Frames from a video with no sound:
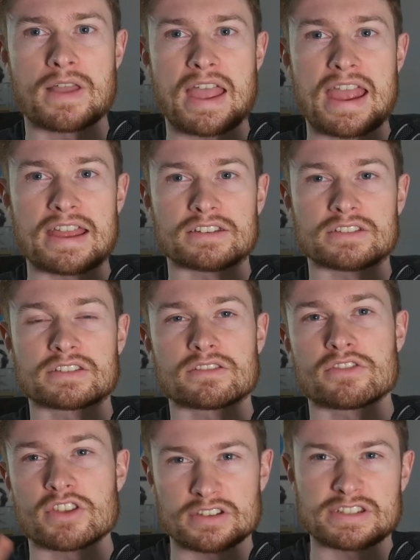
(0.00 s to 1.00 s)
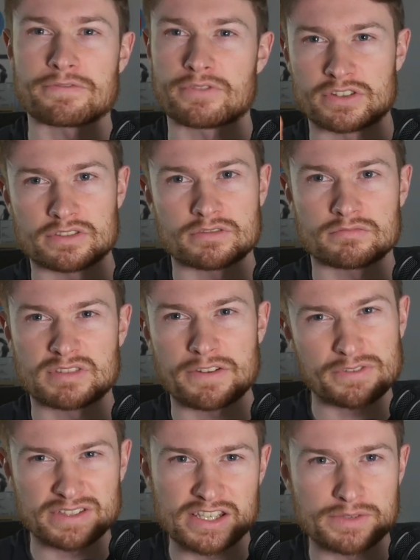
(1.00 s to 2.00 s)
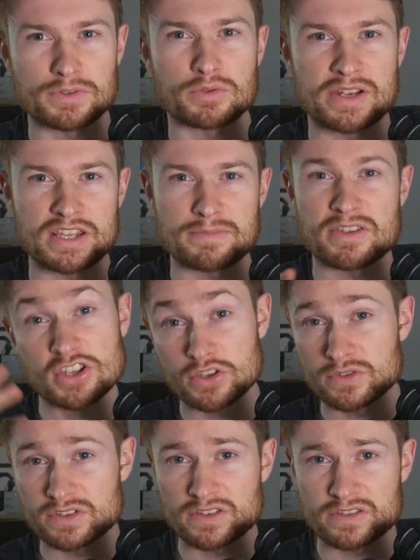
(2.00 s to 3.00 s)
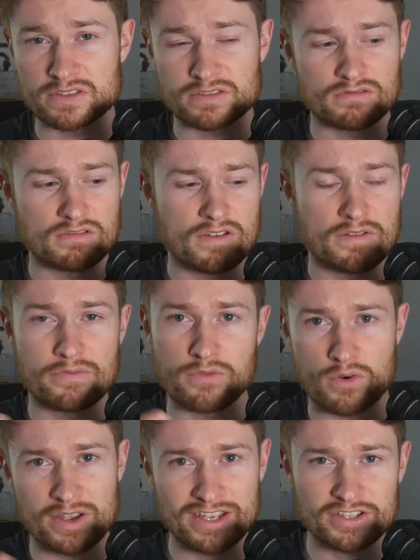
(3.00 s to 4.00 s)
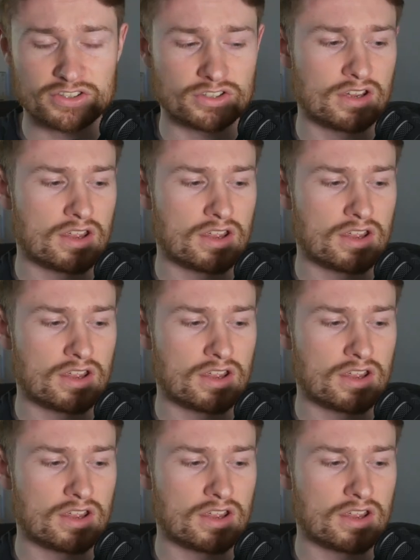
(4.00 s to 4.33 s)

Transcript: and the different differences between them and the uses for each.